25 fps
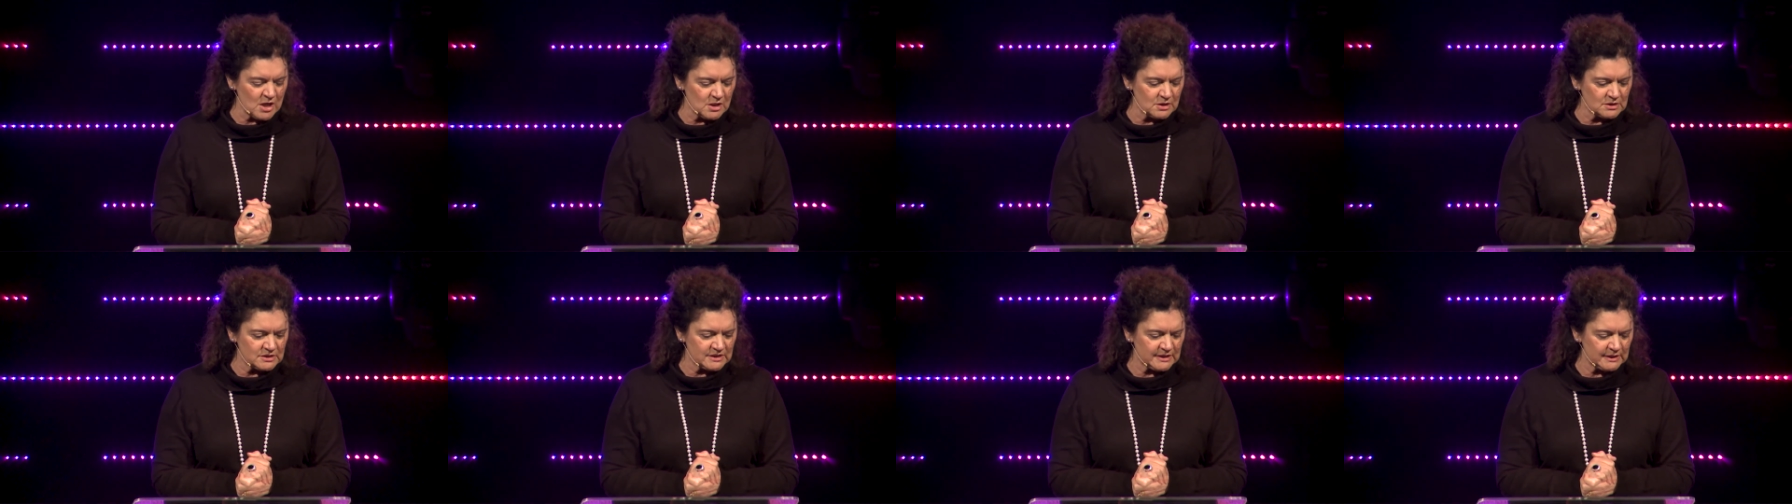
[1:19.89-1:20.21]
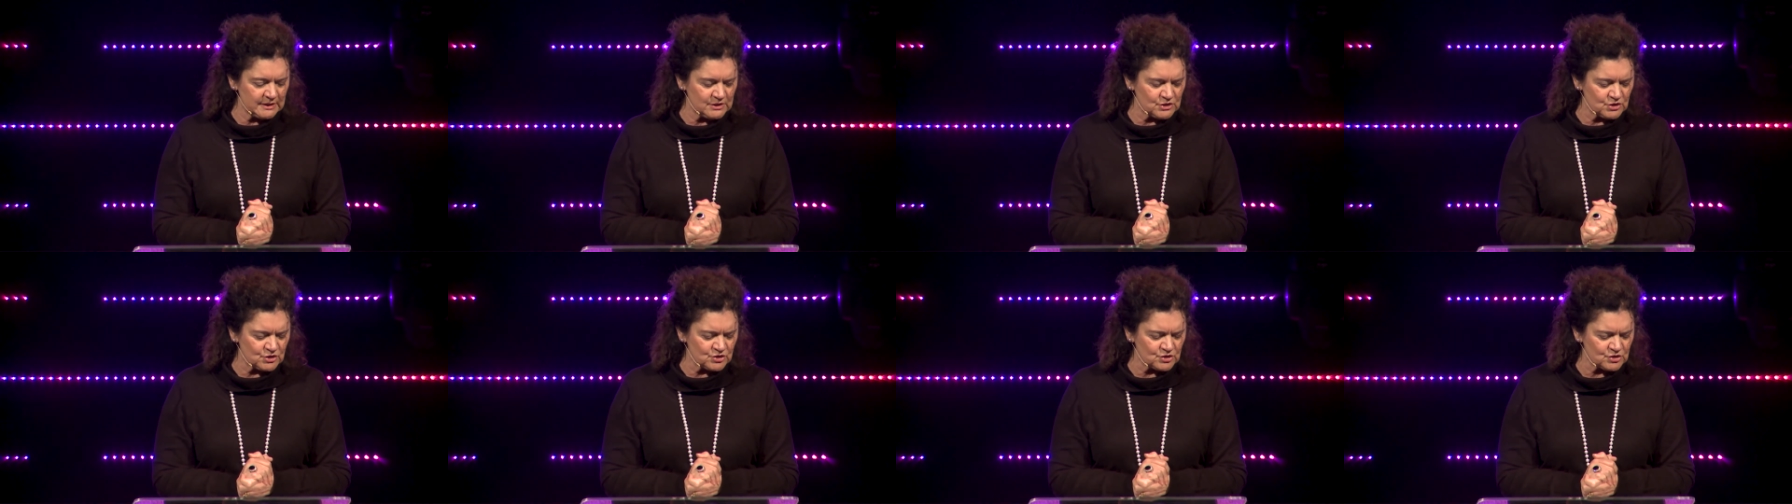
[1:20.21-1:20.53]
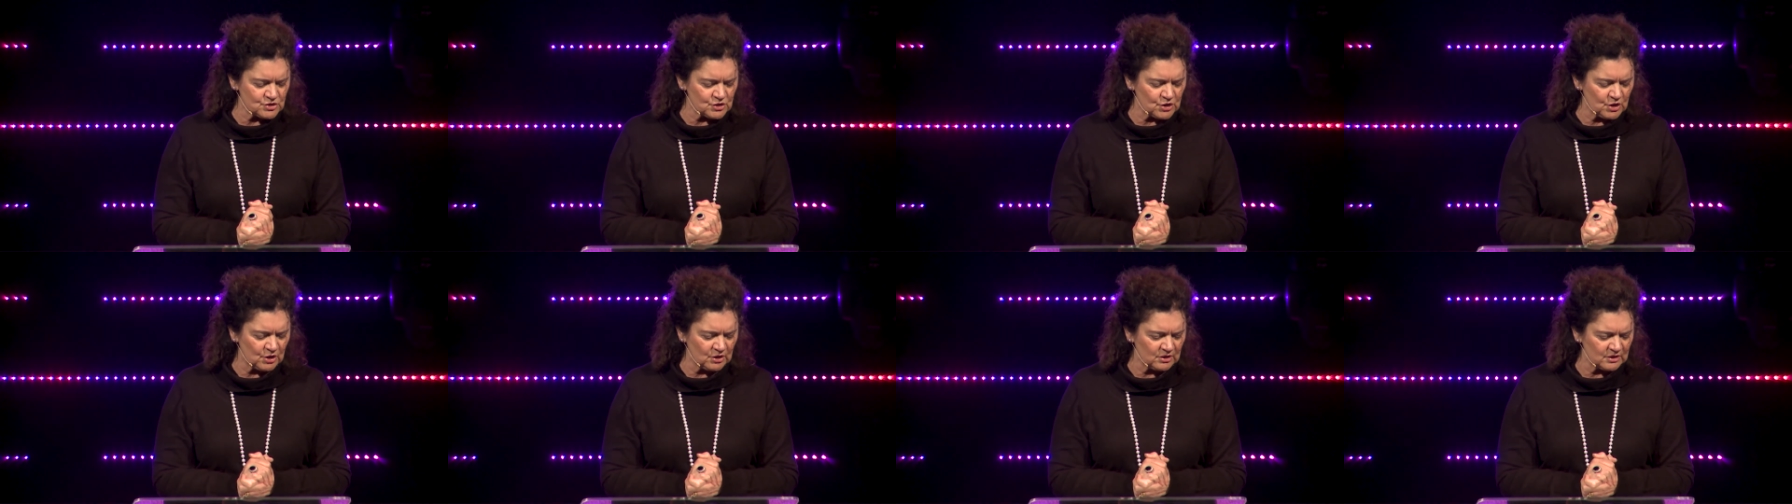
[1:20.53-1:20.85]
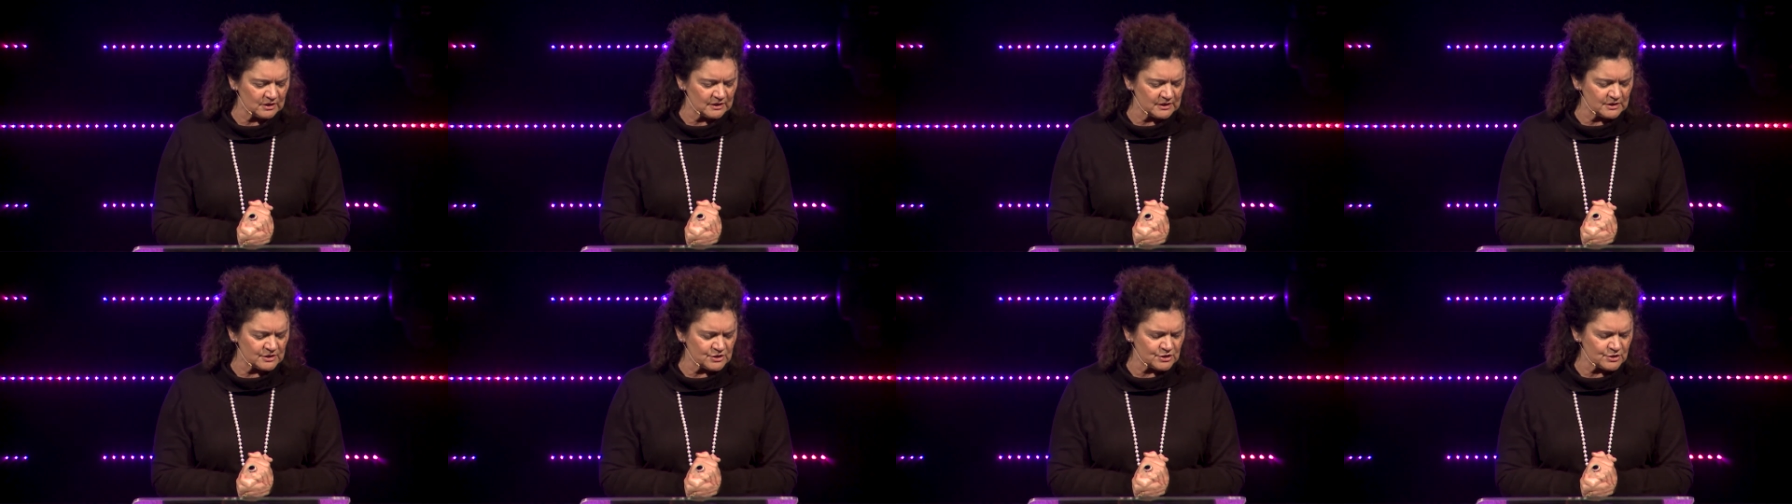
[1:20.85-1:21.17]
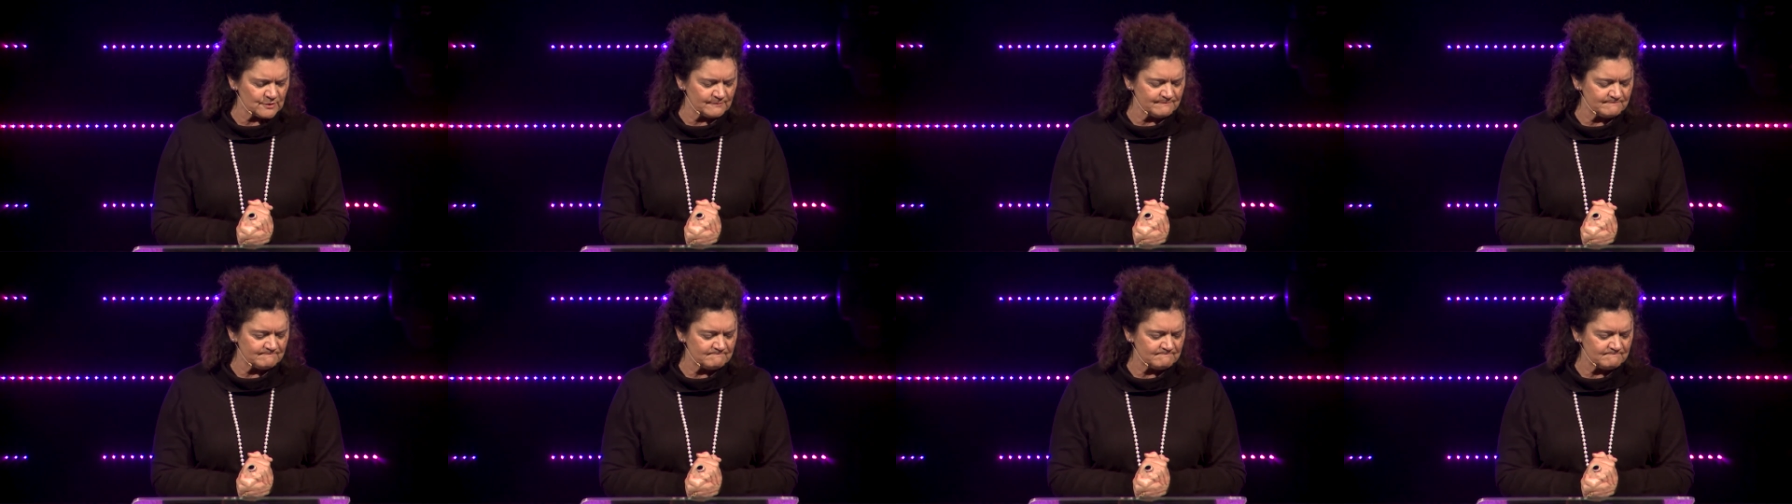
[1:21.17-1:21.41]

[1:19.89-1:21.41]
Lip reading: Teachers College.